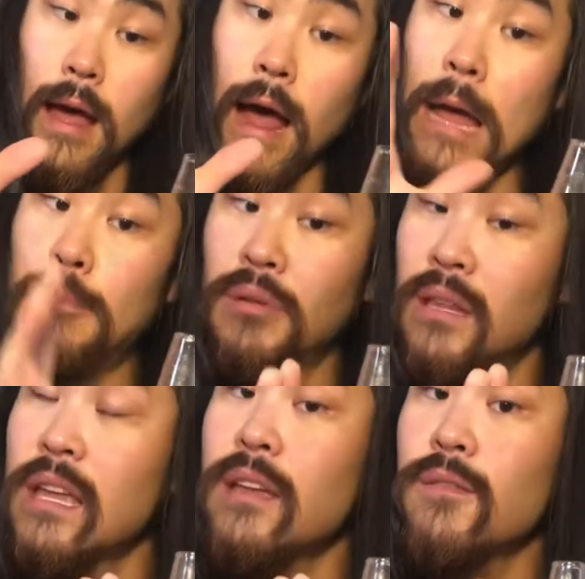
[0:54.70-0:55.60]
I
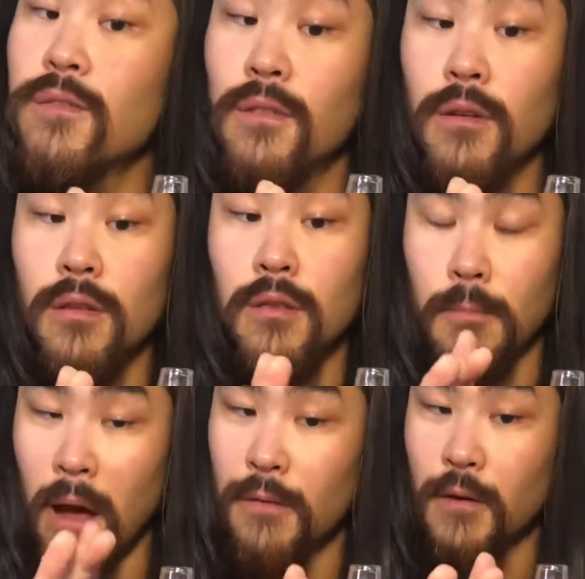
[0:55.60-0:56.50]
believe the
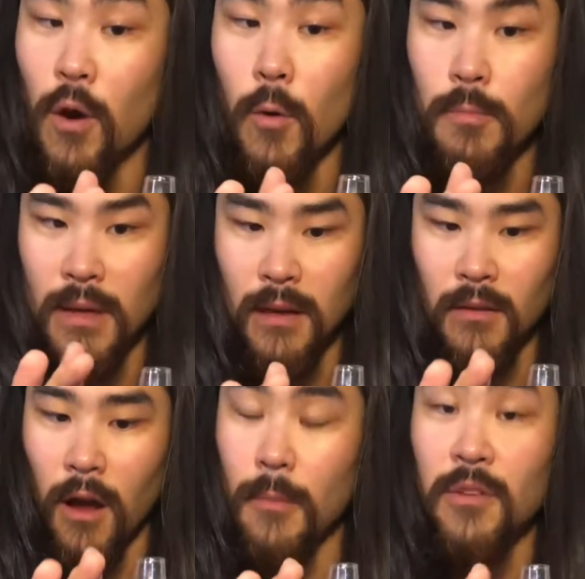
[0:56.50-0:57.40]
Puffco peak
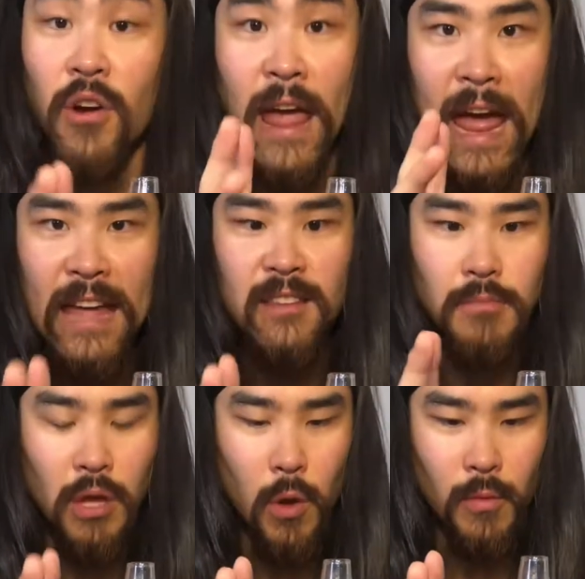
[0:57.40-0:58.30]
tops are hand
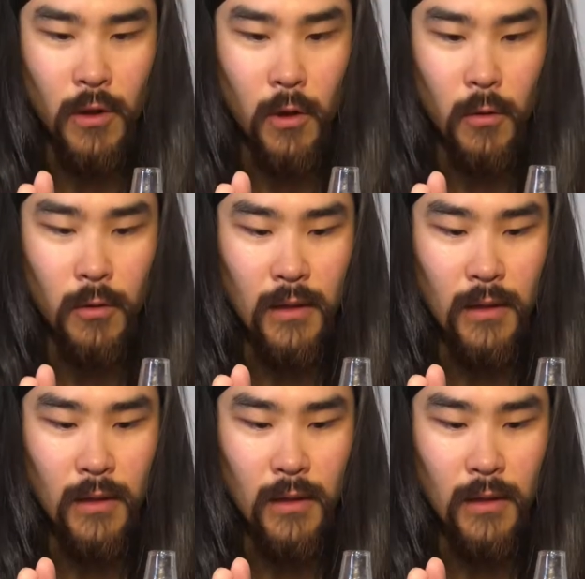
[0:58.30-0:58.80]
blown though.